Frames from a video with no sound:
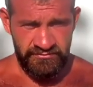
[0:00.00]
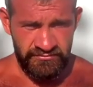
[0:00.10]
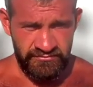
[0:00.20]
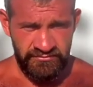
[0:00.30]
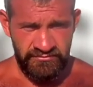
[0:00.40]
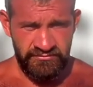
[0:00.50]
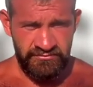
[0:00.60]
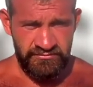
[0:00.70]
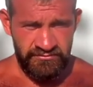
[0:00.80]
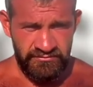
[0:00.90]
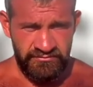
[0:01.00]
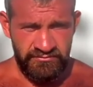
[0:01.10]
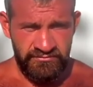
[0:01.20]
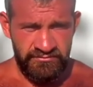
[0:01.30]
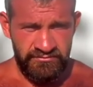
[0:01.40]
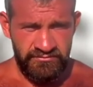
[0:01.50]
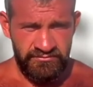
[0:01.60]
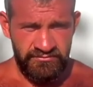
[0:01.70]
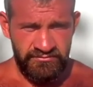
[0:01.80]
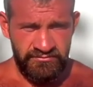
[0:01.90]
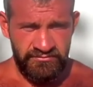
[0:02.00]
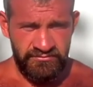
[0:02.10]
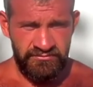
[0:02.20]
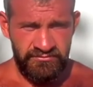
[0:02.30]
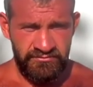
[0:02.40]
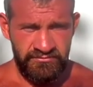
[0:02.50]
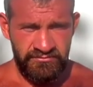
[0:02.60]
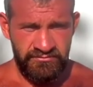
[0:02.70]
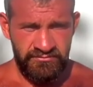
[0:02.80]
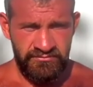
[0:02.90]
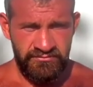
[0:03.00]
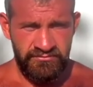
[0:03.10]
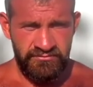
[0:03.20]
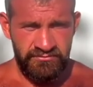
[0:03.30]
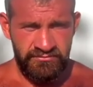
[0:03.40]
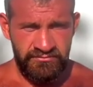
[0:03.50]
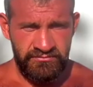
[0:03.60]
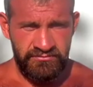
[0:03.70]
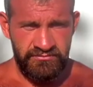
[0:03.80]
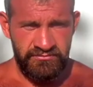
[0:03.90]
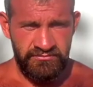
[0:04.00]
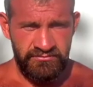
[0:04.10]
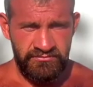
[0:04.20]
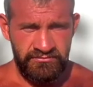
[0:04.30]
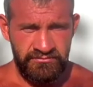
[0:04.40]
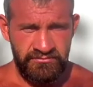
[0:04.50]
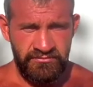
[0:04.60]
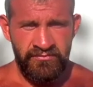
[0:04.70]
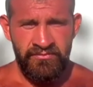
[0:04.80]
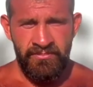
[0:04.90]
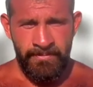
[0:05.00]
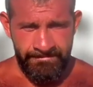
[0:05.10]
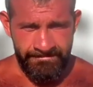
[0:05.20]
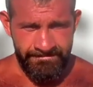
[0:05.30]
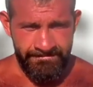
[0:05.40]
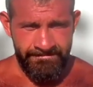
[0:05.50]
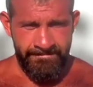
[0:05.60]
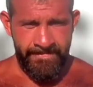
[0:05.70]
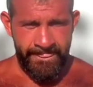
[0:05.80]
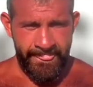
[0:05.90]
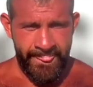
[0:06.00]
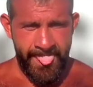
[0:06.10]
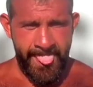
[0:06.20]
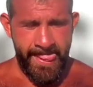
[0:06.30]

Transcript: (silent)